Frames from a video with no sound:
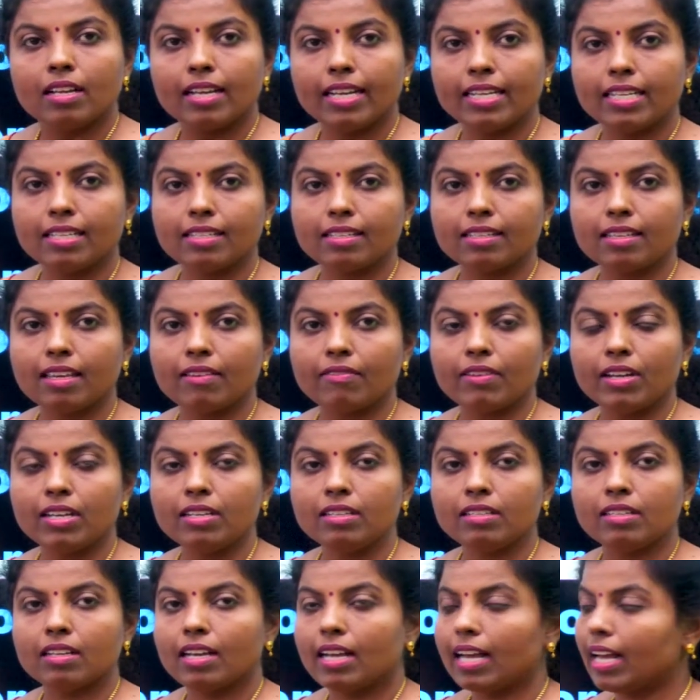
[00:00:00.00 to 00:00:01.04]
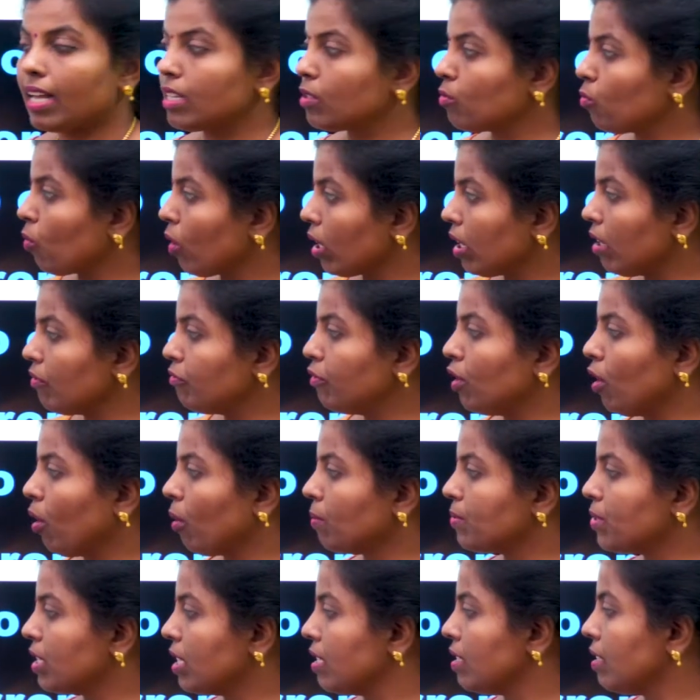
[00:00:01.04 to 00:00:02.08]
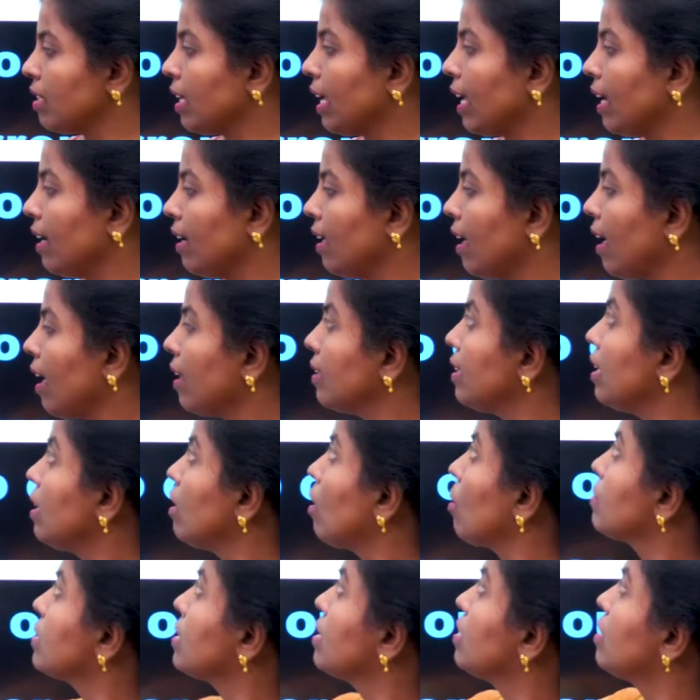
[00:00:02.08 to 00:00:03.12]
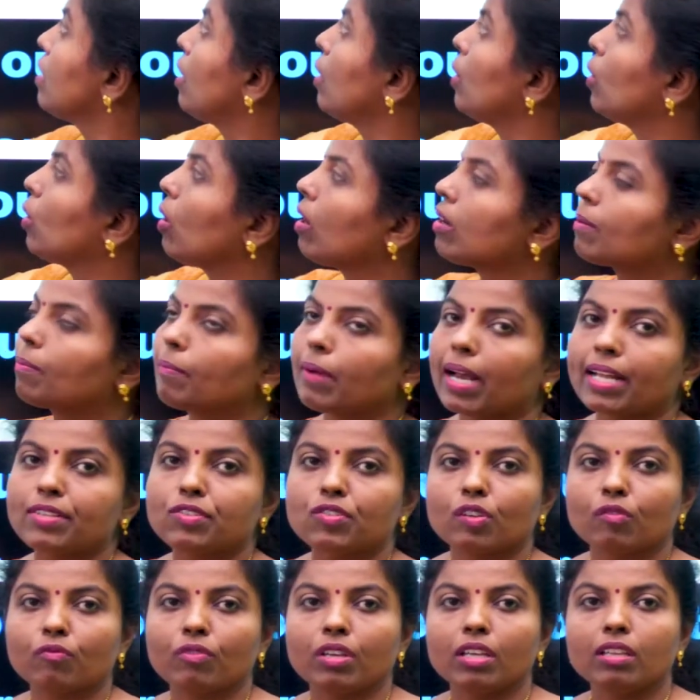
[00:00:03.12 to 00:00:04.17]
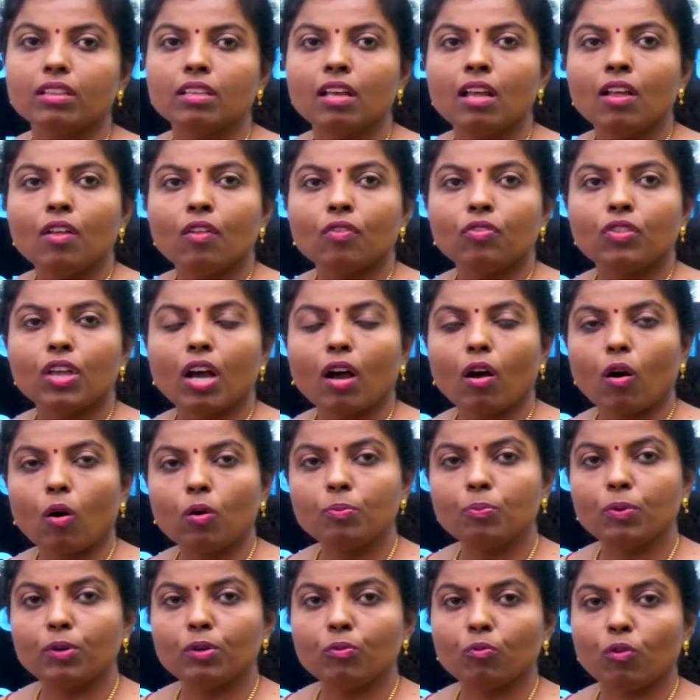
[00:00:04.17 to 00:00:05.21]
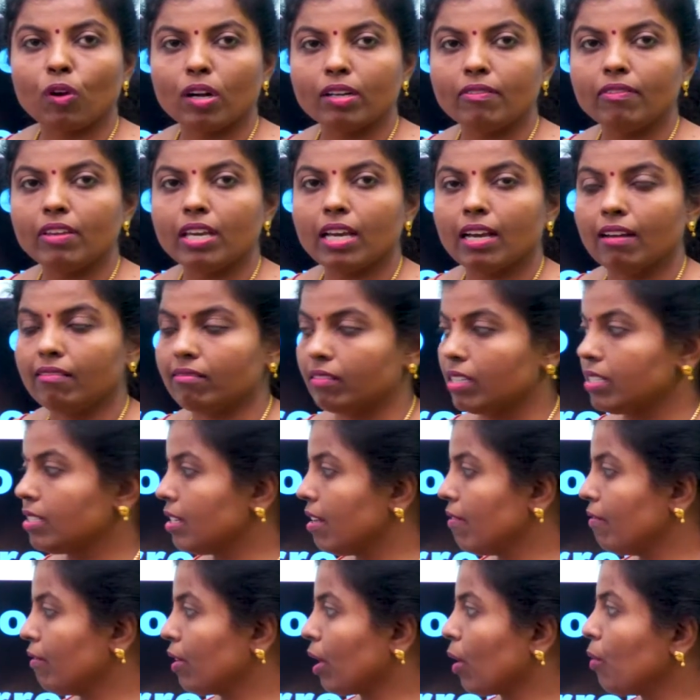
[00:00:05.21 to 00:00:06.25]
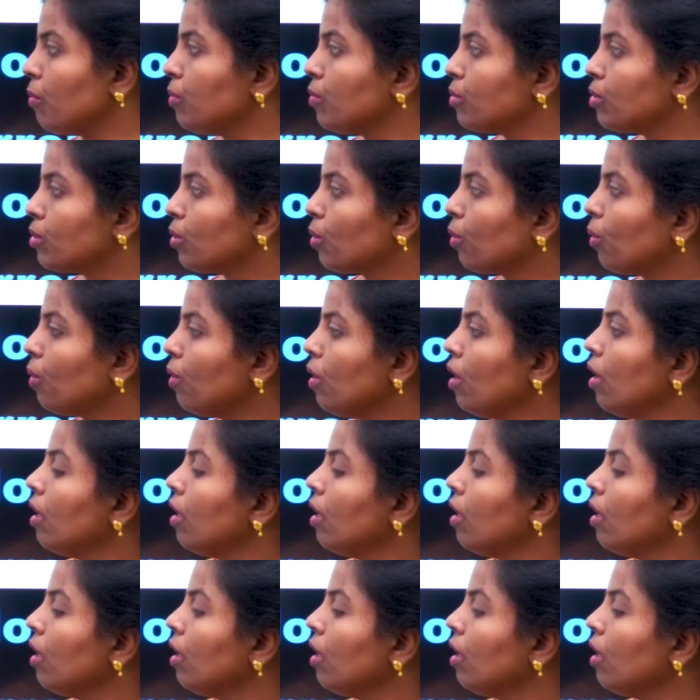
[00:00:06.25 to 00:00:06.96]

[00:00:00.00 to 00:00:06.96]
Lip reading: it is given as one of the options, and other options are not matching with the output what we have received now. So